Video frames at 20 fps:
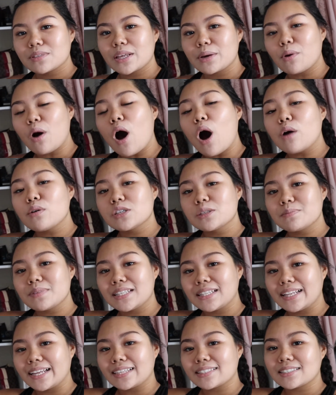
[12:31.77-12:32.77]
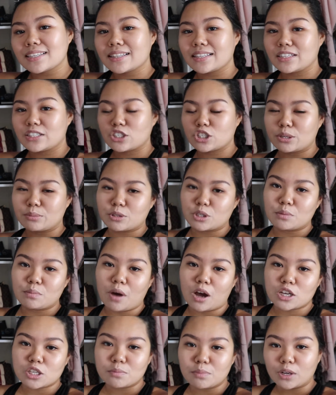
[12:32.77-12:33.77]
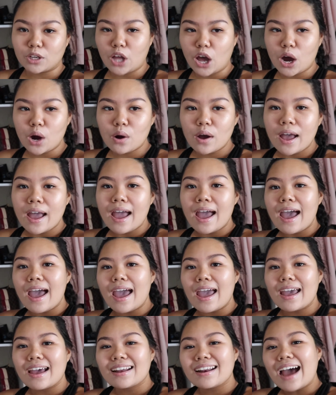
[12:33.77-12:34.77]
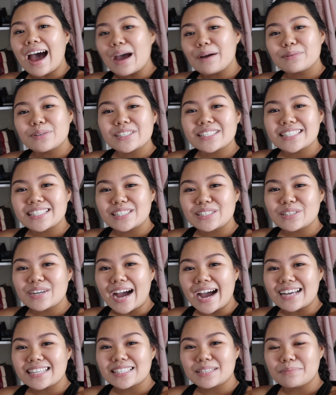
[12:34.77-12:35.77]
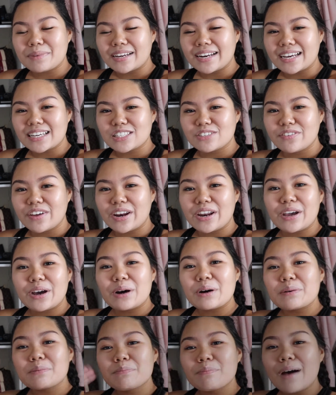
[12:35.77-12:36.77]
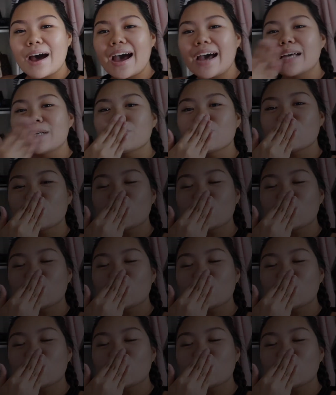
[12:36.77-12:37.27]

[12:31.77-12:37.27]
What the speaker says: They will always be linked in the description box below, and I will see you guys in my next video. Bye!